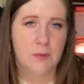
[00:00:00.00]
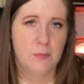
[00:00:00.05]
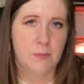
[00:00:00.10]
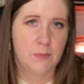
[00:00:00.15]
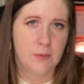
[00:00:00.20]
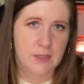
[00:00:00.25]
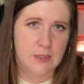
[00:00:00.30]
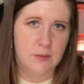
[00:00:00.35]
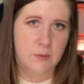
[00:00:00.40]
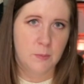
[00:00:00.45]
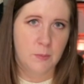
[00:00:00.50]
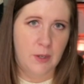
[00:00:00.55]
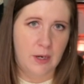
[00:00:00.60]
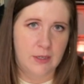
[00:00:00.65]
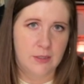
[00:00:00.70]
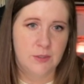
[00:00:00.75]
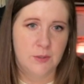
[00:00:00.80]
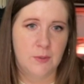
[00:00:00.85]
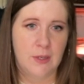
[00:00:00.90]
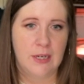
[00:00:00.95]
this
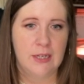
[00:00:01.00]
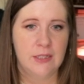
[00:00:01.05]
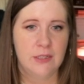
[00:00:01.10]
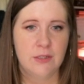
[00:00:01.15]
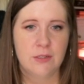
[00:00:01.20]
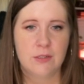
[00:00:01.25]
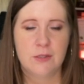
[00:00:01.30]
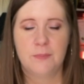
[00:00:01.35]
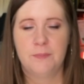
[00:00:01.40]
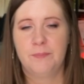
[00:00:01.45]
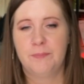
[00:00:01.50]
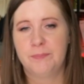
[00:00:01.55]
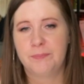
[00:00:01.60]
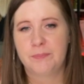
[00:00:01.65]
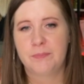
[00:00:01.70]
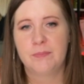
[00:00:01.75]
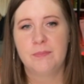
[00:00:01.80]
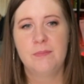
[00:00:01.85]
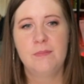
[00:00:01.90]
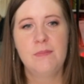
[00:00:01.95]
price range.
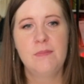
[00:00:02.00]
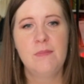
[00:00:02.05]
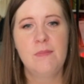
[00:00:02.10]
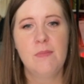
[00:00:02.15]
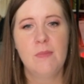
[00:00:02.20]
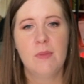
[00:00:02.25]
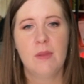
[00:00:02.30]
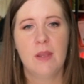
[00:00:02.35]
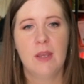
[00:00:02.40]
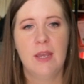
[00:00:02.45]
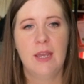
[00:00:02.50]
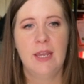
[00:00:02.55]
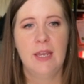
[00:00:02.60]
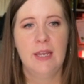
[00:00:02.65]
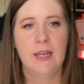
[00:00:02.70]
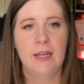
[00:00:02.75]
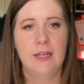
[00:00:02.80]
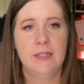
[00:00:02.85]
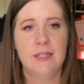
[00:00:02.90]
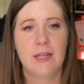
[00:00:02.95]

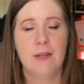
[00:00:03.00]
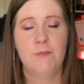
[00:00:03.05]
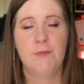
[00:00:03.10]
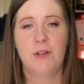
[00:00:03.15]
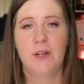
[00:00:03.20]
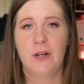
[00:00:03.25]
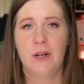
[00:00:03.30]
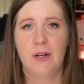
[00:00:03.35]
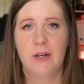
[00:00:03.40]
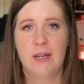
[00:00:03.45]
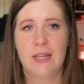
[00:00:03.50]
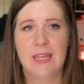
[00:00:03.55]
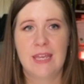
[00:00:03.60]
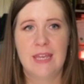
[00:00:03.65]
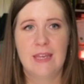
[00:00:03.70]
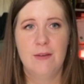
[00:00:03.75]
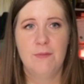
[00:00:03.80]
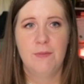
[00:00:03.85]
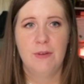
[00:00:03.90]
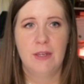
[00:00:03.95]
And if you're
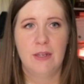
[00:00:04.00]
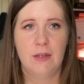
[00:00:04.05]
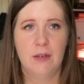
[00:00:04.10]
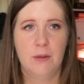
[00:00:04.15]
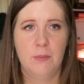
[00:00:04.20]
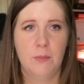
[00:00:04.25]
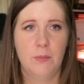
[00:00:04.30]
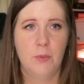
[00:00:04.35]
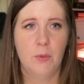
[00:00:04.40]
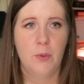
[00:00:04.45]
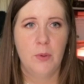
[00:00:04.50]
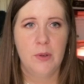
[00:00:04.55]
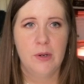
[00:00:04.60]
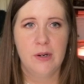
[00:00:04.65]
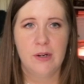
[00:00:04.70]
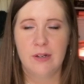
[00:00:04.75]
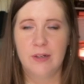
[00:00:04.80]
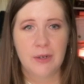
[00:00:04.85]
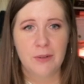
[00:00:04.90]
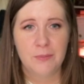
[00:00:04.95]
even
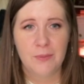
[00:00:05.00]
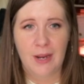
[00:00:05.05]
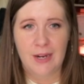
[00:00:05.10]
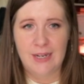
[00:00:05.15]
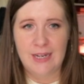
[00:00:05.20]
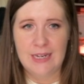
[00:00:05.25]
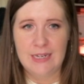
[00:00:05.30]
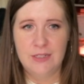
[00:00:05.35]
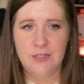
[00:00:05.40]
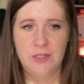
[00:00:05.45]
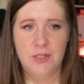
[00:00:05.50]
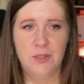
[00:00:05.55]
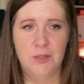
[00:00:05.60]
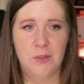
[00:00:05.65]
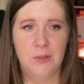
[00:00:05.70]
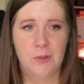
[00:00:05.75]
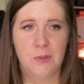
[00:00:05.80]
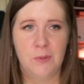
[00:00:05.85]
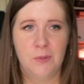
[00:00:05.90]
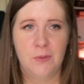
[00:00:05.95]
more ready
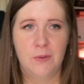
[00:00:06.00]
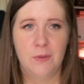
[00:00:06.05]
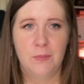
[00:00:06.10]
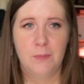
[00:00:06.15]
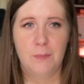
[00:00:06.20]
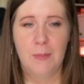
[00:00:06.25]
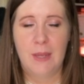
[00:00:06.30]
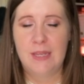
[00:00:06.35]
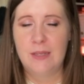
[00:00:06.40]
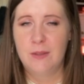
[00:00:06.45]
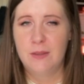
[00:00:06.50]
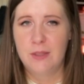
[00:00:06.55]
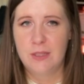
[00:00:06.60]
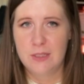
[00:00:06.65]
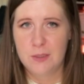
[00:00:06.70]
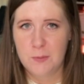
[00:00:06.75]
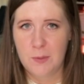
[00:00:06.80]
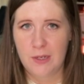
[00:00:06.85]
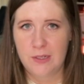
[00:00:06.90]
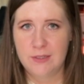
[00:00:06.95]
to make
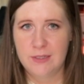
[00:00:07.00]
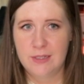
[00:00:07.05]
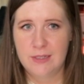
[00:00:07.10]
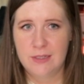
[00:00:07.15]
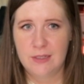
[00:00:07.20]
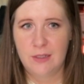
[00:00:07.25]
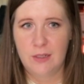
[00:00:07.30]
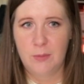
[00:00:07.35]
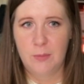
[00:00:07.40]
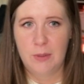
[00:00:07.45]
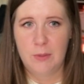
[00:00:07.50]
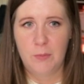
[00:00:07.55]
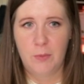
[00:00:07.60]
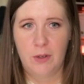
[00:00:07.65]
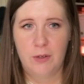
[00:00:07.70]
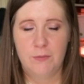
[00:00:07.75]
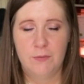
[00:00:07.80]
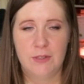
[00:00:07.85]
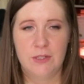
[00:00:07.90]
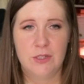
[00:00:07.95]
this process a little bit
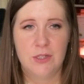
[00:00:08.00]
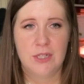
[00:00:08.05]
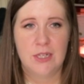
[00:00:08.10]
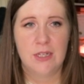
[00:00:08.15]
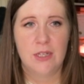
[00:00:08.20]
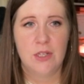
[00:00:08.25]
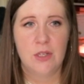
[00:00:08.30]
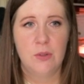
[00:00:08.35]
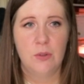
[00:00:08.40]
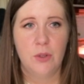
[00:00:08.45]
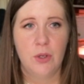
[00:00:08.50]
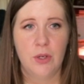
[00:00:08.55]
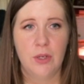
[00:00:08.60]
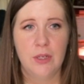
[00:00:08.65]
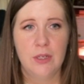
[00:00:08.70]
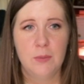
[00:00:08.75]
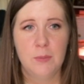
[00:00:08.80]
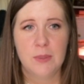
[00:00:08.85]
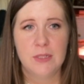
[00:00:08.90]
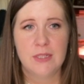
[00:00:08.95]
more efficient, you
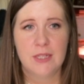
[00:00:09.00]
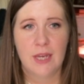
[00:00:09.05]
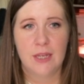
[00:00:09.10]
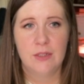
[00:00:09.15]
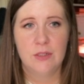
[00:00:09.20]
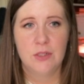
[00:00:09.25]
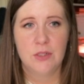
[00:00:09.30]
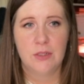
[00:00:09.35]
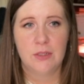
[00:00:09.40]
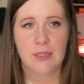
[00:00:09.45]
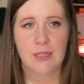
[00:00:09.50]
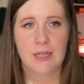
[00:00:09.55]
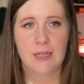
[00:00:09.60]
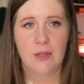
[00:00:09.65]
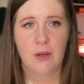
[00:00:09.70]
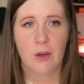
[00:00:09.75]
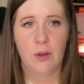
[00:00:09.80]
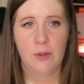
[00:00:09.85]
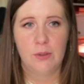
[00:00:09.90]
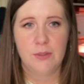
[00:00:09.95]
could potentially
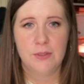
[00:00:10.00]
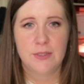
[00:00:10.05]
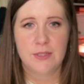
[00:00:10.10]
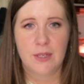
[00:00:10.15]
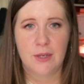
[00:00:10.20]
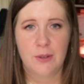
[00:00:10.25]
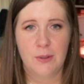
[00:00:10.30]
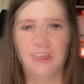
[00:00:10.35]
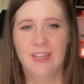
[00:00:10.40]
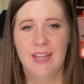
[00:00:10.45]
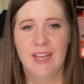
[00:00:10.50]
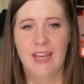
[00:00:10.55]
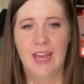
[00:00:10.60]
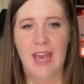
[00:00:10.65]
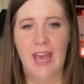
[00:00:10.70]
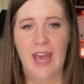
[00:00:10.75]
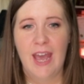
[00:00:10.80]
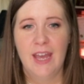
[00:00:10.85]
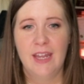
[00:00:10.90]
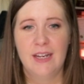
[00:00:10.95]
also
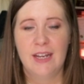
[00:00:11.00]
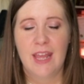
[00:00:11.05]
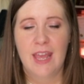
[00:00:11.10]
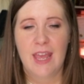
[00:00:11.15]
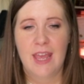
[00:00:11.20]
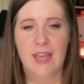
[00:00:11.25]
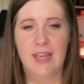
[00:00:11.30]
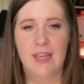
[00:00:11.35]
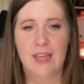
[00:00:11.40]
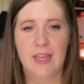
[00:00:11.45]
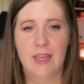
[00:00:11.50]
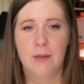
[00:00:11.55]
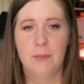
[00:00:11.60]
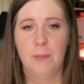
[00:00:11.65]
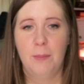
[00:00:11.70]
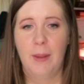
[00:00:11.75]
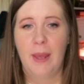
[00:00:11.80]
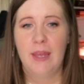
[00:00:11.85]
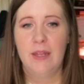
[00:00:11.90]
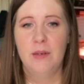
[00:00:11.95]
add a
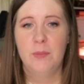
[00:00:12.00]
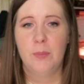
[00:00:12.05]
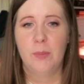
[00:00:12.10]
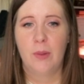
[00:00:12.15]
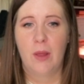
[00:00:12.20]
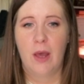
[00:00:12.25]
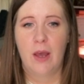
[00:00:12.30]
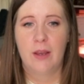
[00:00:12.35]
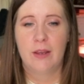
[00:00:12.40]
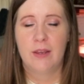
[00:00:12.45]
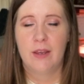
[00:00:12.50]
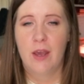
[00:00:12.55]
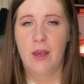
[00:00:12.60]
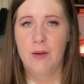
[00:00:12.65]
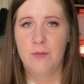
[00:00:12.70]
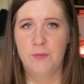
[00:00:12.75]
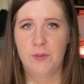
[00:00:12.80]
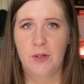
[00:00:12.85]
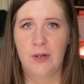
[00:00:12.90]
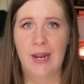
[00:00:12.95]
embed block
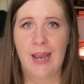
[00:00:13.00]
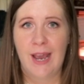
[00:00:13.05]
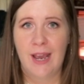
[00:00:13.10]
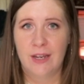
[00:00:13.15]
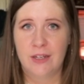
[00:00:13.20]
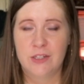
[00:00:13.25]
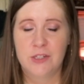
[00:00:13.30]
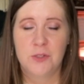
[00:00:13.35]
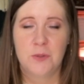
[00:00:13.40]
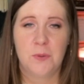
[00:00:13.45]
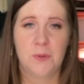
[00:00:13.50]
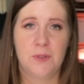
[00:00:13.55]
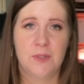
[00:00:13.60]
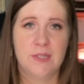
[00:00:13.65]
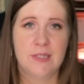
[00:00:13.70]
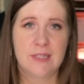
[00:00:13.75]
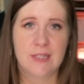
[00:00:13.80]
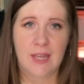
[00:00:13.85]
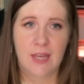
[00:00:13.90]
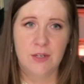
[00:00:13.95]
of your actual
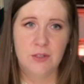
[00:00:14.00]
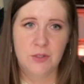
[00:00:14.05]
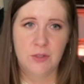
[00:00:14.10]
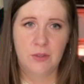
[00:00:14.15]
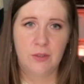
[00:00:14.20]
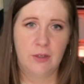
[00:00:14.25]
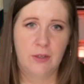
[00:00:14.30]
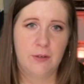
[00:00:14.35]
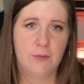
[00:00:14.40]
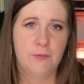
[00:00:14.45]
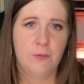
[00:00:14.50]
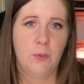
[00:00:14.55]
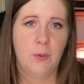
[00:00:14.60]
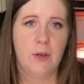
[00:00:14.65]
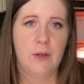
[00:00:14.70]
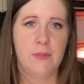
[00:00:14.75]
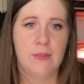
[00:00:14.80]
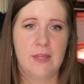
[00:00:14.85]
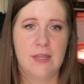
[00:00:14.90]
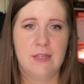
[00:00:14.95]
scheduler
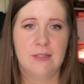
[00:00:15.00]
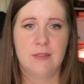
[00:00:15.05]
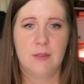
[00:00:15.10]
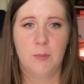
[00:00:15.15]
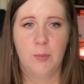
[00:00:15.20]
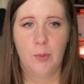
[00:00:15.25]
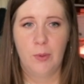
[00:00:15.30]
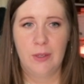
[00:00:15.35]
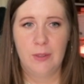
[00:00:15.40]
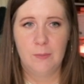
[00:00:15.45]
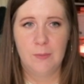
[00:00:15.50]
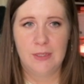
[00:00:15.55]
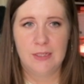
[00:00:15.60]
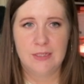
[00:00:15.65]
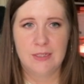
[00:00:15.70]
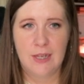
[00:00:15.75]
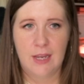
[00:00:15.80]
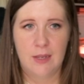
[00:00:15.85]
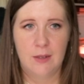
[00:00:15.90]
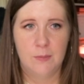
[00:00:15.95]
for these
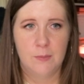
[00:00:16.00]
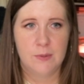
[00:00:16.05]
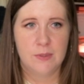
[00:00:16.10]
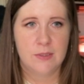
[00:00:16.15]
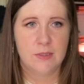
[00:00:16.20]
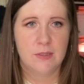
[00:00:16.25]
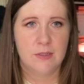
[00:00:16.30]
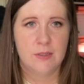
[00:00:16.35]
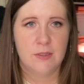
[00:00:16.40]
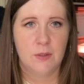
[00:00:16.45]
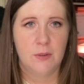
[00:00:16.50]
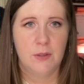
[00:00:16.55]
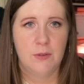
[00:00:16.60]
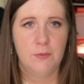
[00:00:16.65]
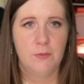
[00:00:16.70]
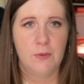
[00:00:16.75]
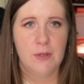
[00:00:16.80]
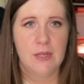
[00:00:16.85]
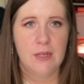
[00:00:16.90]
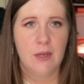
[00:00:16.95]
appointment types. So
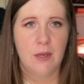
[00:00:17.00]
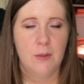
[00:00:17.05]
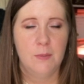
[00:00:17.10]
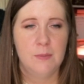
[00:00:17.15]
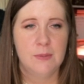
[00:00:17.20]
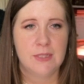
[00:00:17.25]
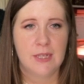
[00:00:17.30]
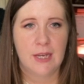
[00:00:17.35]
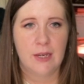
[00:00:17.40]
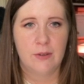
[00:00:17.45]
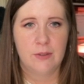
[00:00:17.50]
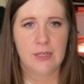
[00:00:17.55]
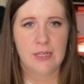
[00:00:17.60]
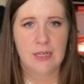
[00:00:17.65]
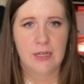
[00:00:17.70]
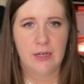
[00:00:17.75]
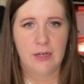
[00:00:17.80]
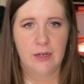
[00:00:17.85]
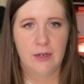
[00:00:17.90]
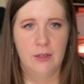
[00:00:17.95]
if we come down
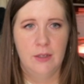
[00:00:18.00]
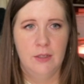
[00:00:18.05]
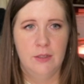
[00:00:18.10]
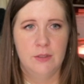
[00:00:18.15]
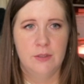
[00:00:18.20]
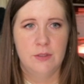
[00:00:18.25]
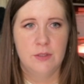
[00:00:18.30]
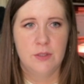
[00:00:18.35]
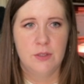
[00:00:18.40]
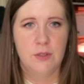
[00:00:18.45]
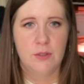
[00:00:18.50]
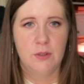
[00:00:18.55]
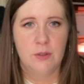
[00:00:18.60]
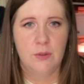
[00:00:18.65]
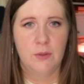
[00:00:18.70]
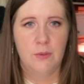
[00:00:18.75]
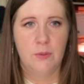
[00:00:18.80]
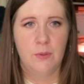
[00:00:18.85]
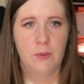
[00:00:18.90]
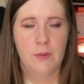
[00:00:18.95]
here
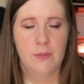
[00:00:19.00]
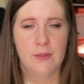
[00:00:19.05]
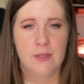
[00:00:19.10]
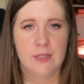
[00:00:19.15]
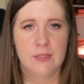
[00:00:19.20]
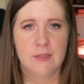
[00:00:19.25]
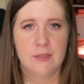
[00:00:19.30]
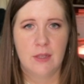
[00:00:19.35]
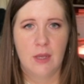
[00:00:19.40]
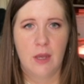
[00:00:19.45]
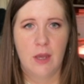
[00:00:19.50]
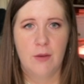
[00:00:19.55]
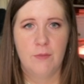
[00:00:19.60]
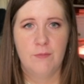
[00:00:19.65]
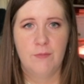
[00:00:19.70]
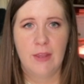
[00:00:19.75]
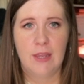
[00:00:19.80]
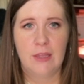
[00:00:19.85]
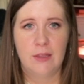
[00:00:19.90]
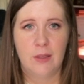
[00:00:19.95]
to this
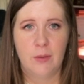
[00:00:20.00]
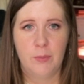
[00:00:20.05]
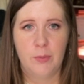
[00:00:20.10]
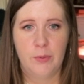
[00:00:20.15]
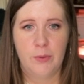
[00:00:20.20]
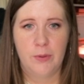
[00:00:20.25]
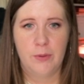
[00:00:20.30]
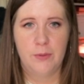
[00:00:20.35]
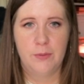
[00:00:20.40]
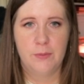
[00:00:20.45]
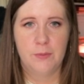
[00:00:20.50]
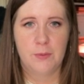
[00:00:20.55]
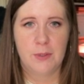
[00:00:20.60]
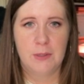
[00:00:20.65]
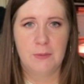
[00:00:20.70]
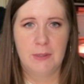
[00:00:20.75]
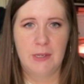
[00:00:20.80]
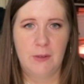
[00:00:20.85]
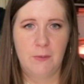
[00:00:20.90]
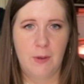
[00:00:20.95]
available
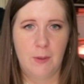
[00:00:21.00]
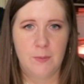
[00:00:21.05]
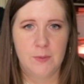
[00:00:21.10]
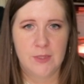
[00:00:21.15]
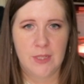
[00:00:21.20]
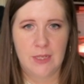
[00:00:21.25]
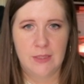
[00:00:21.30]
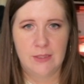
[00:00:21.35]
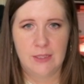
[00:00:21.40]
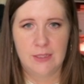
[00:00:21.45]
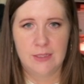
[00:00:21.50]
3-week website that is